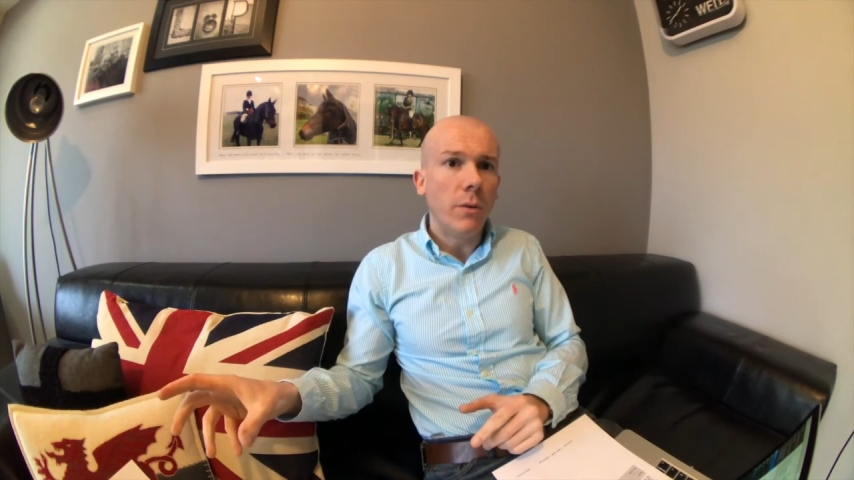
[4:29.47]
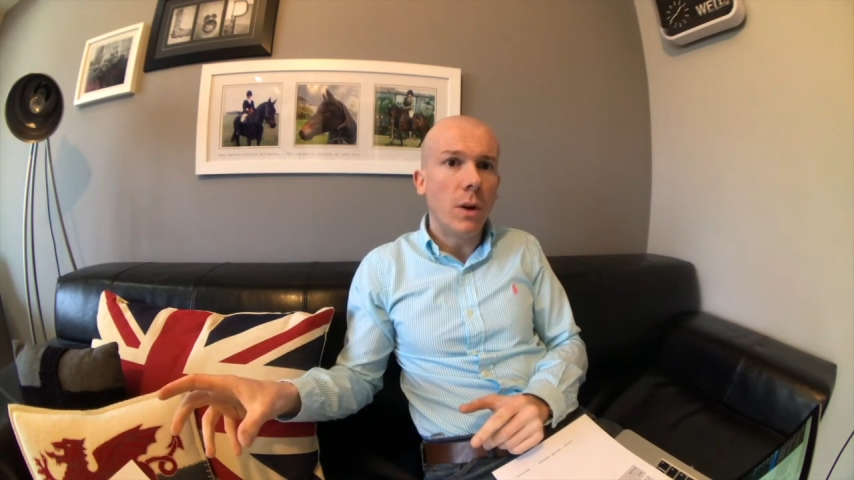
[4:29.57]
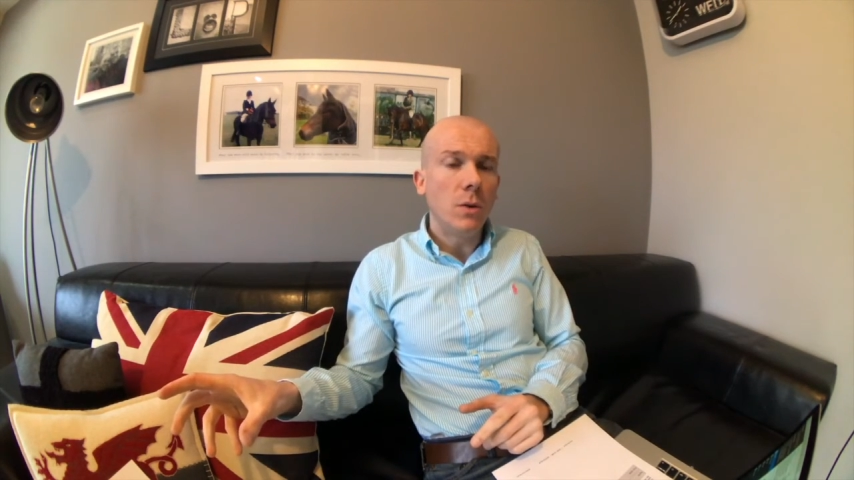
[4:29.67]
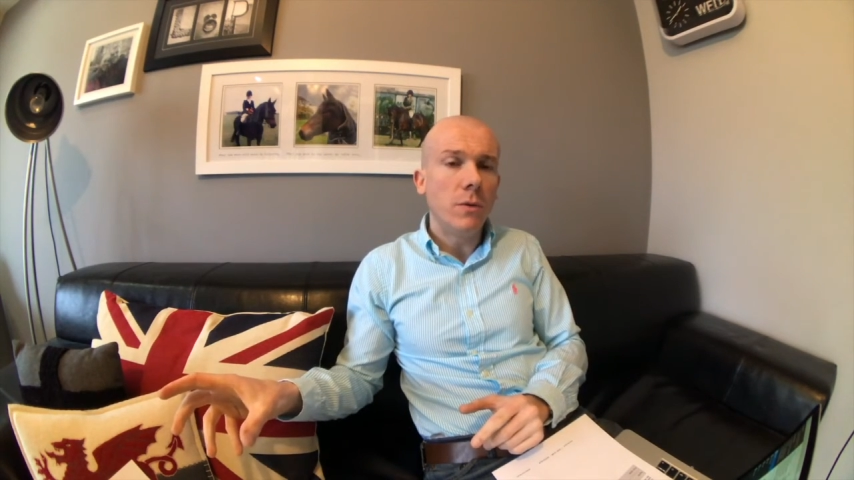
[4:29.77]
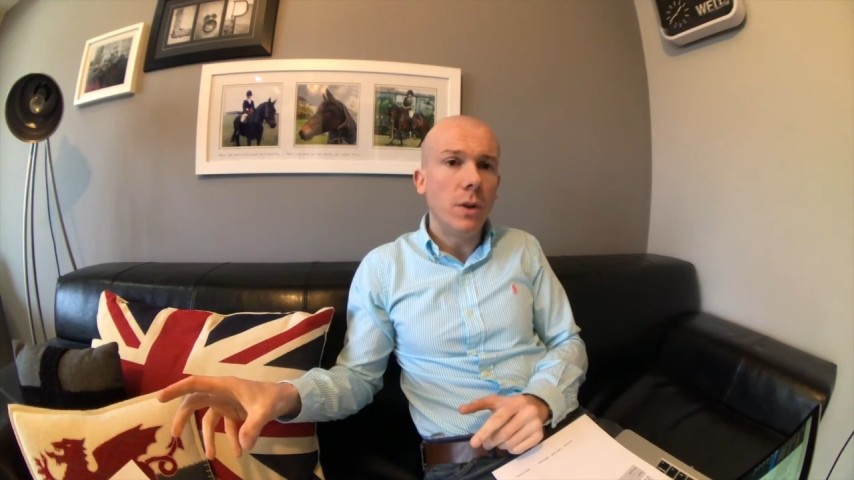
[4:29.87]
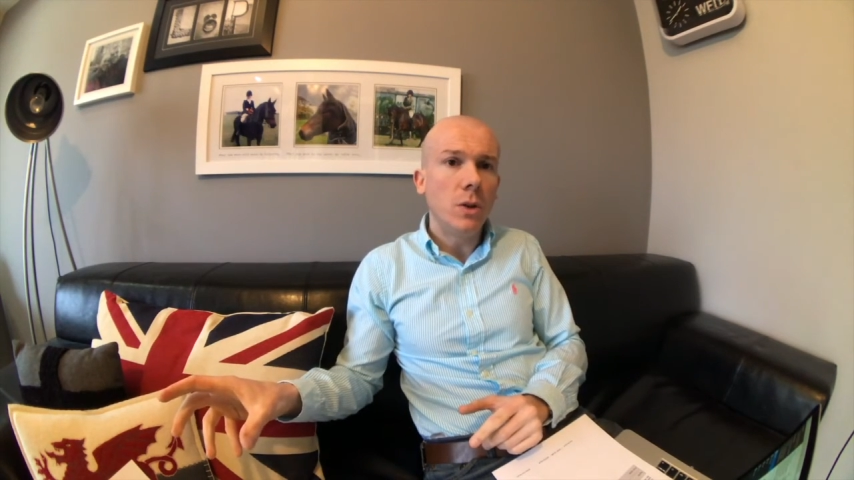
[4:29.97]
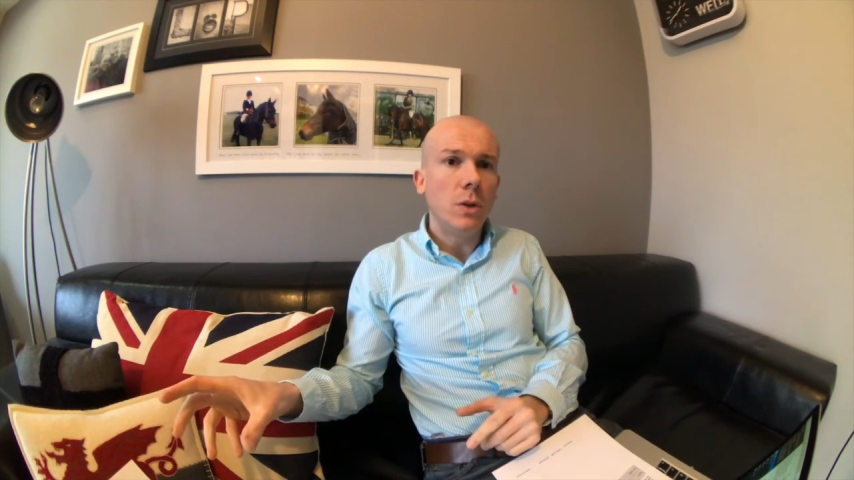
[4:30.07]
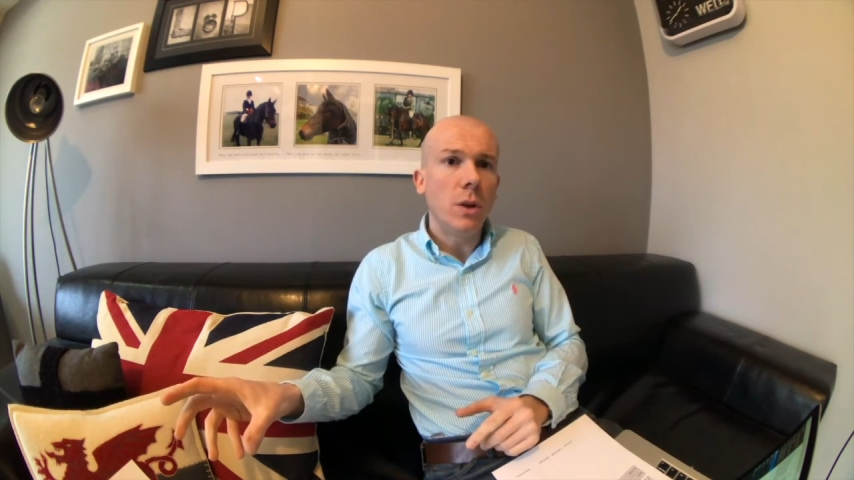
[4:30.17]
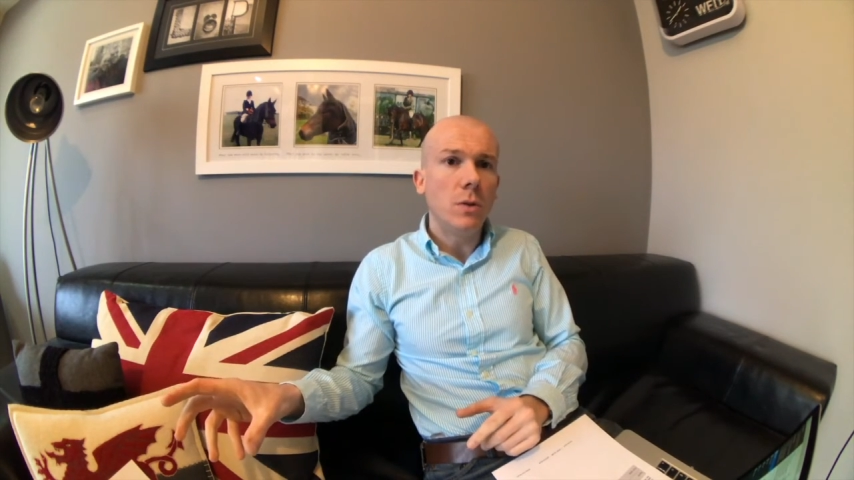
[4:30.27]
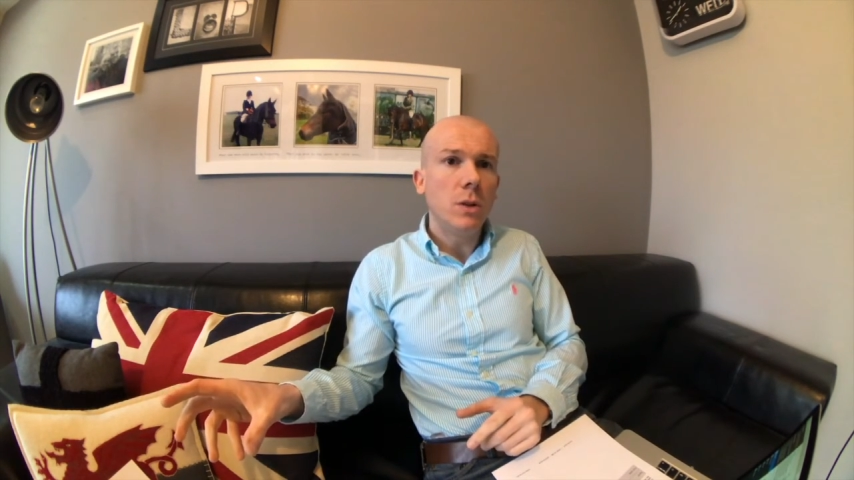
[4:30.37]
those virtual
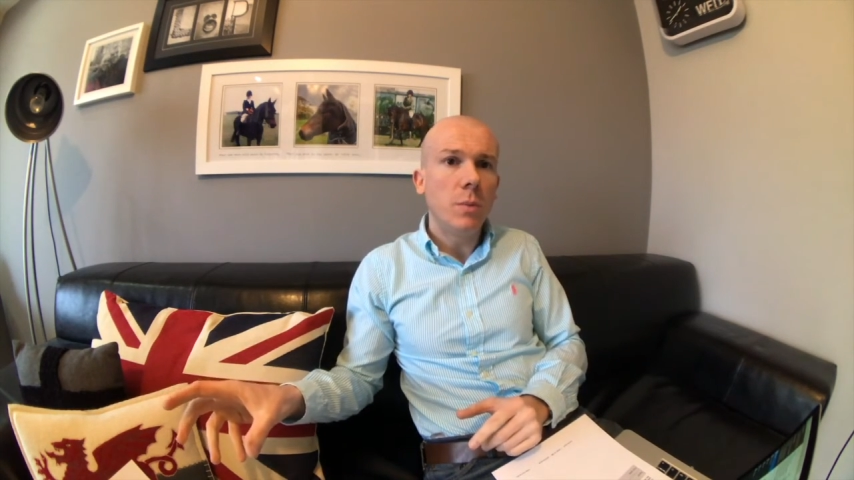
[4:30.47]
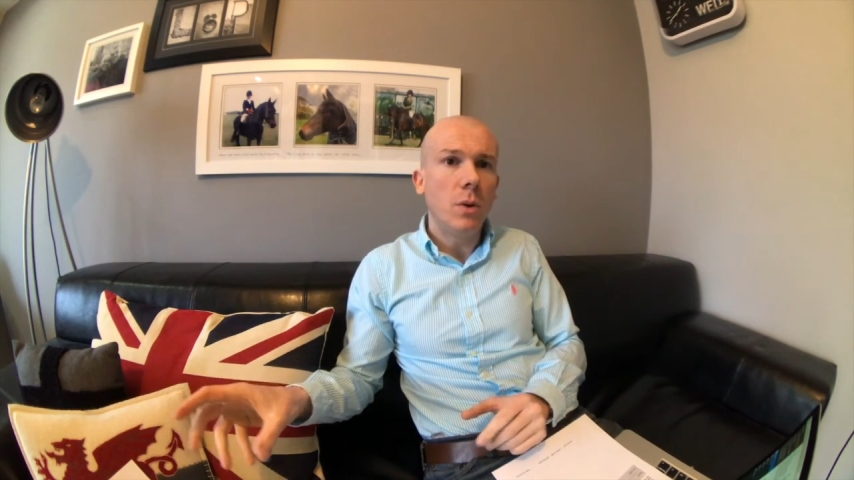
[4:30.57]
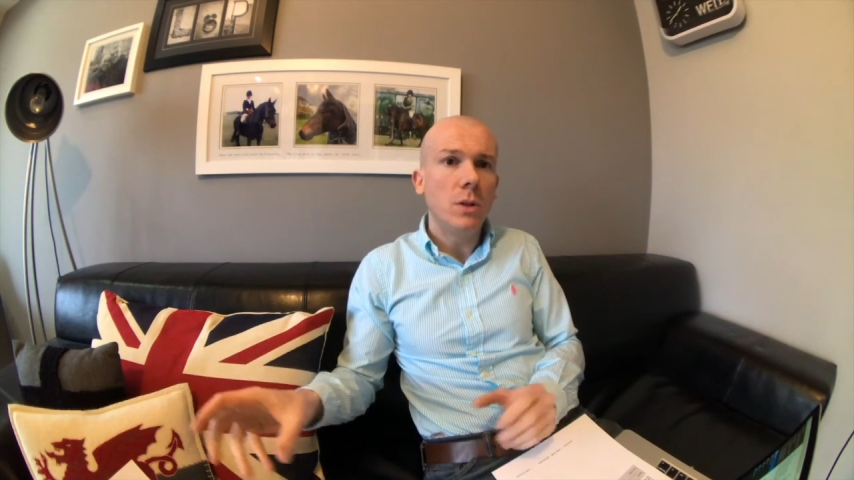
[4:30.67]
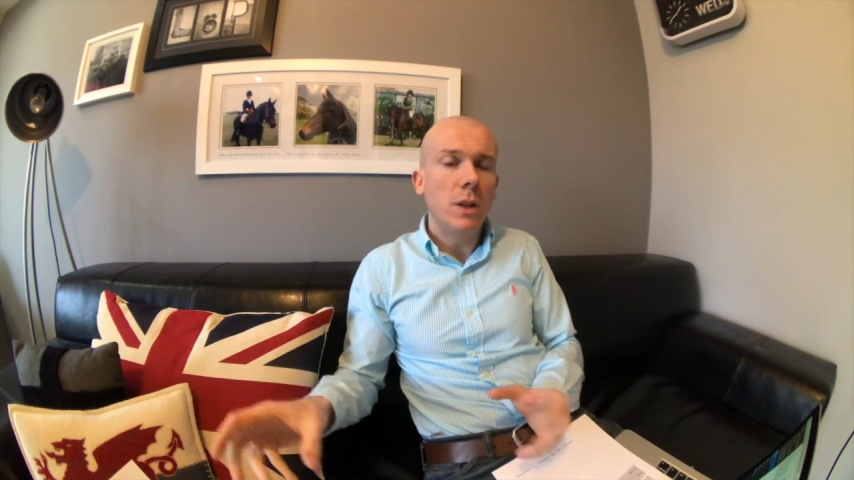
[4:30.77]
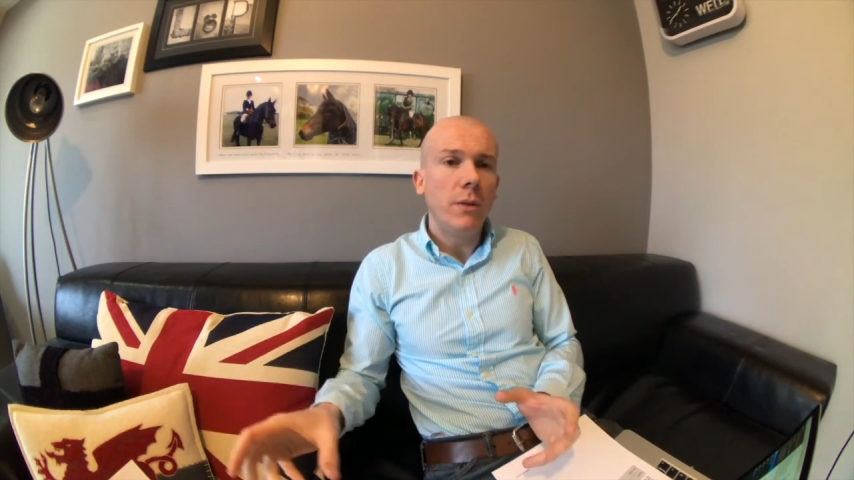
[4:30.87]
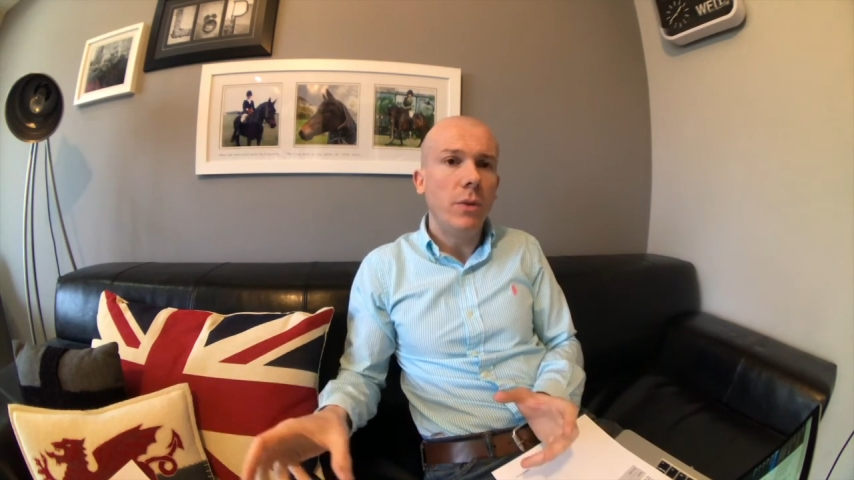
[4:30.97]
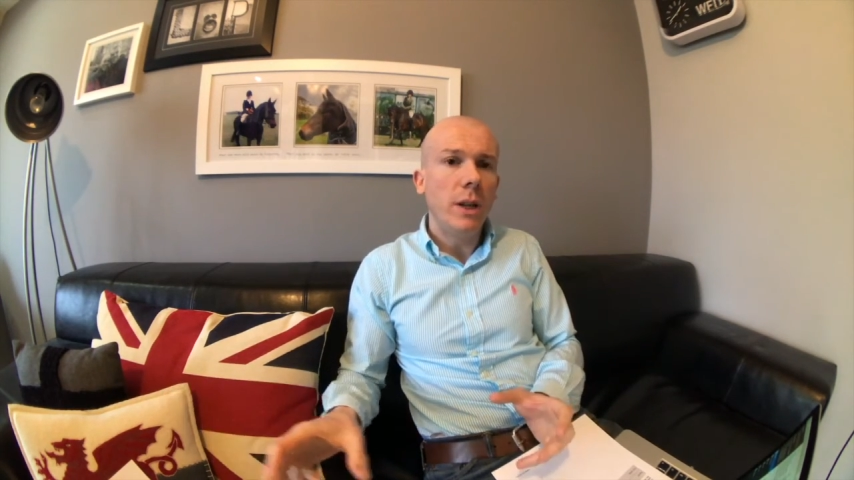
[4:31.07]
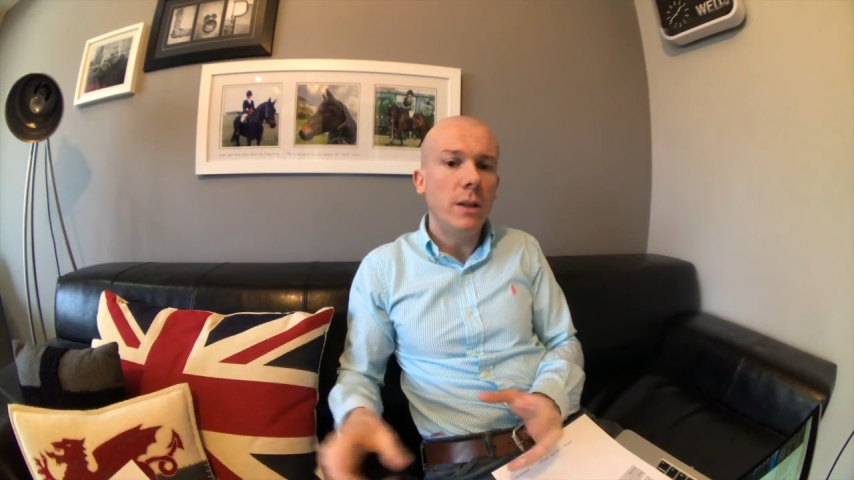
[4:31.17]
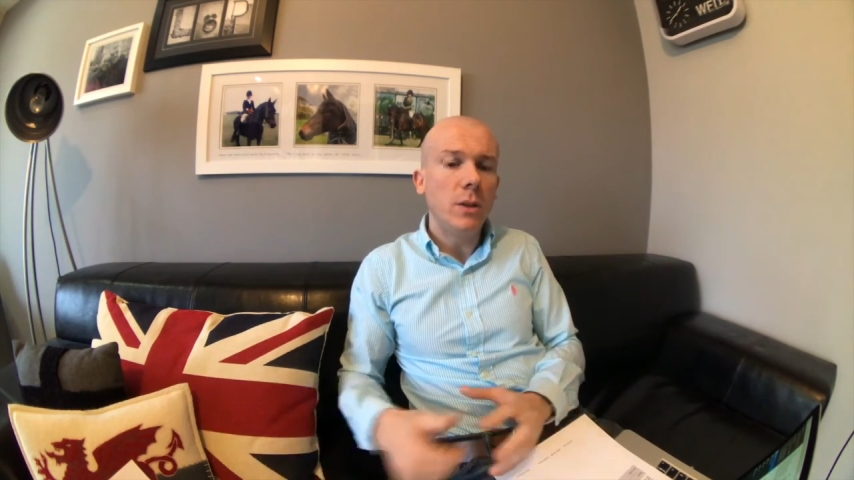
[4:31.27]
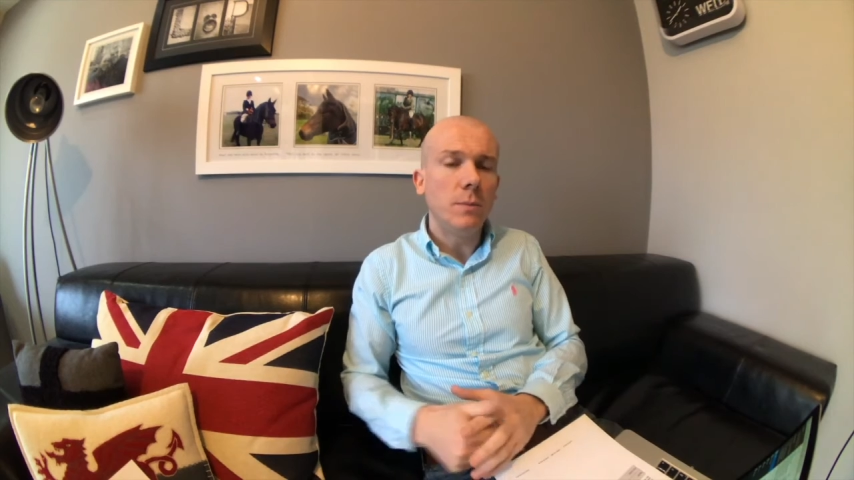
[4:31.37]
notice boards if you
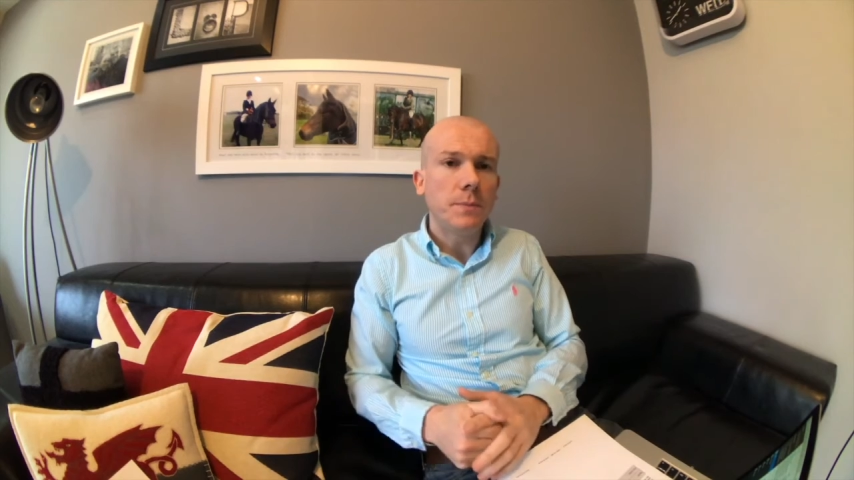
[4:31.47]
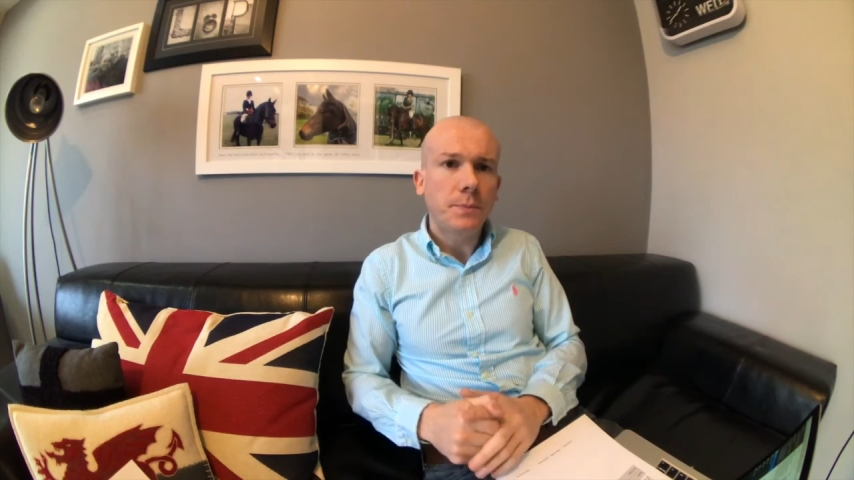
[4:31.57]
need to.